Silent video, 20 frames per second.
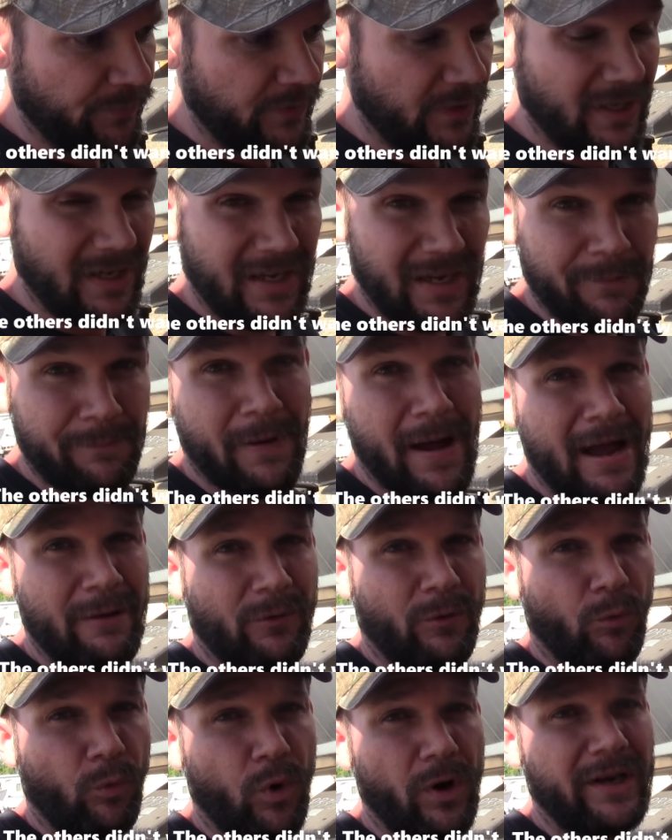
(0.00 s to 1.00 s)
you can get by
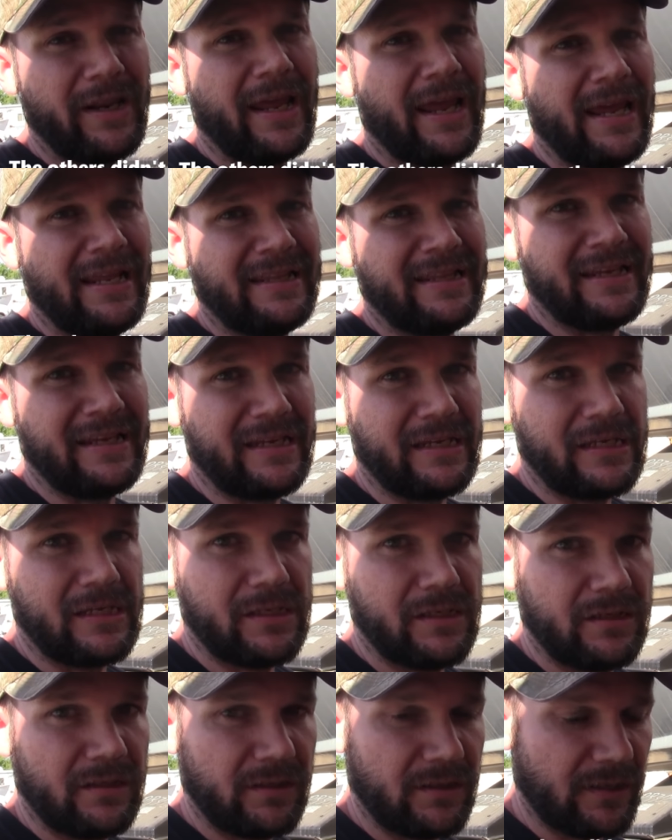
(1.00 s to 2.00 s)
with one 8D,
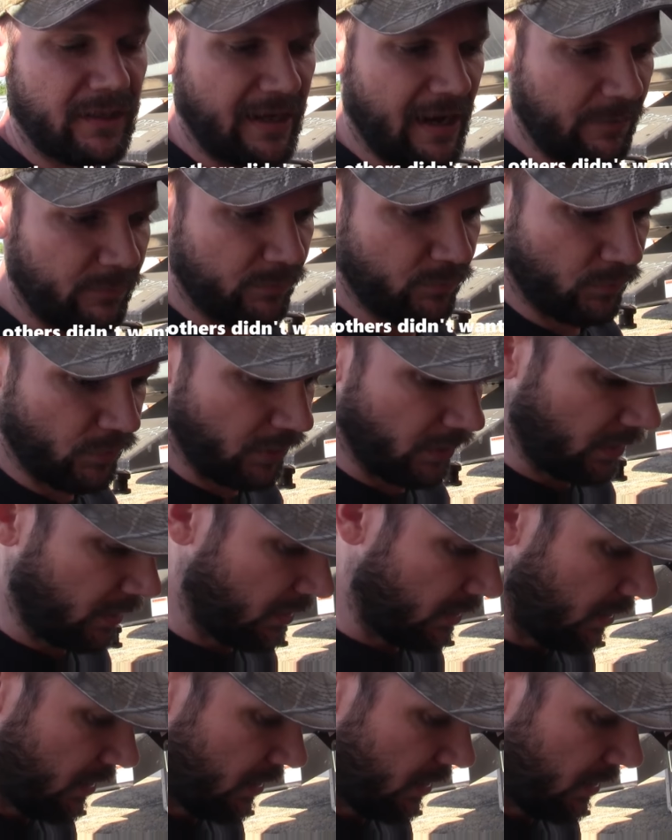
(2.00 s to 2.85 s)
and that would work.